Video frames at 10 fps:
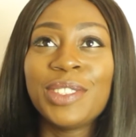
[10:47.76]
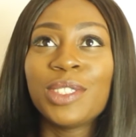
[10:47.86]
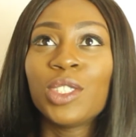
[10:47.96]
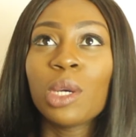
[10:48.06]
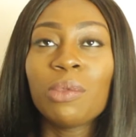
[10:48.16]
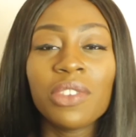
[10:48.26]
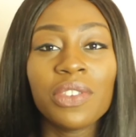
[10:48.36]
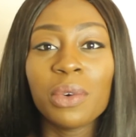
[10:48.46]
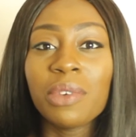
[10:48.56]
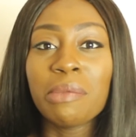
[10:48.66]
used to chop
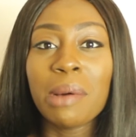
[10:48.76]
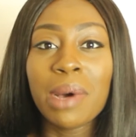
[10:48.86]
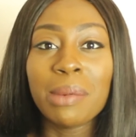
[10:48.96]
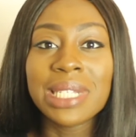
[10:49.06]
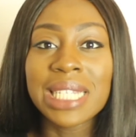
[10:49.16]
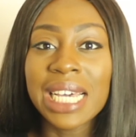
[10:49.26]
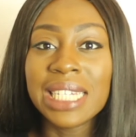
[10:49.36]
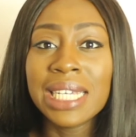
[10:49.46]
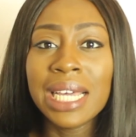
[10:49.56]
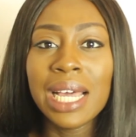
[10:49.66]
fufu with my mum and
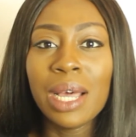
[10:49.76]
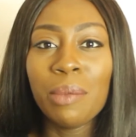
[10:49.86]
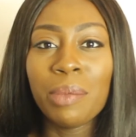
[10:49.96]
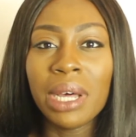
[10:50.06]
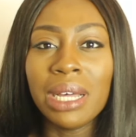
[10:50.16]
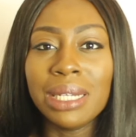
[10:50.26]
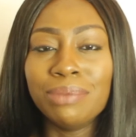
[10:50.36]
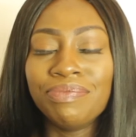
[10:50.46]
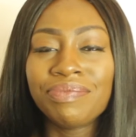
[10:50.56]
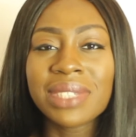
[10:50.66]
dad but
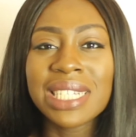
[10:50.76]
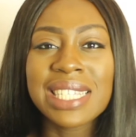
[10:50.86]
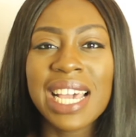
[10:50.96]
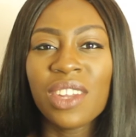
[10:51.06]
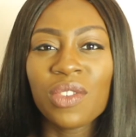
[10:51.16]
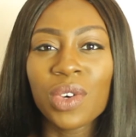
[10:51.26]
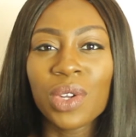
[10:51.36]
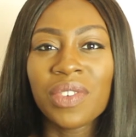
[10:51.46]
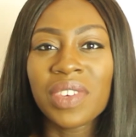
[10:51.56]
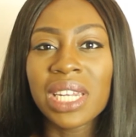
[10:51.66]
um, he's kind of
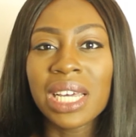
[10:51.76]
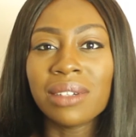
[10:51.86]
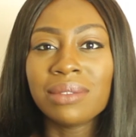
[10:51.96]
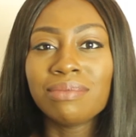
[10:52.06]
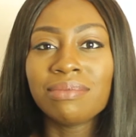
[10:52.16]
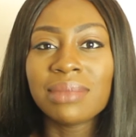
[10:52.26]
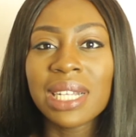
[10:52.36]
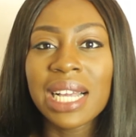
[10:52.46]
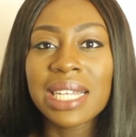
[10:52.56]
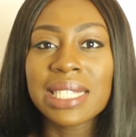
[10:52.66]
gone off it now
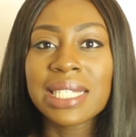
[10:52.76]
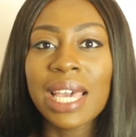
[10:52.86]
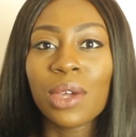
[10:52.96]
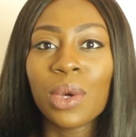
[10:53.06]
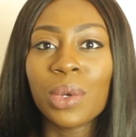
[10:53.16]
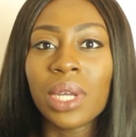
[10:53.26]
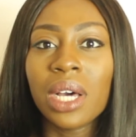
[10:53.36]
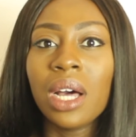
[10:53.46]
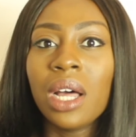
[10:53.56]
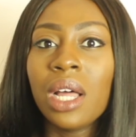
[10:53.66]
as he's getting older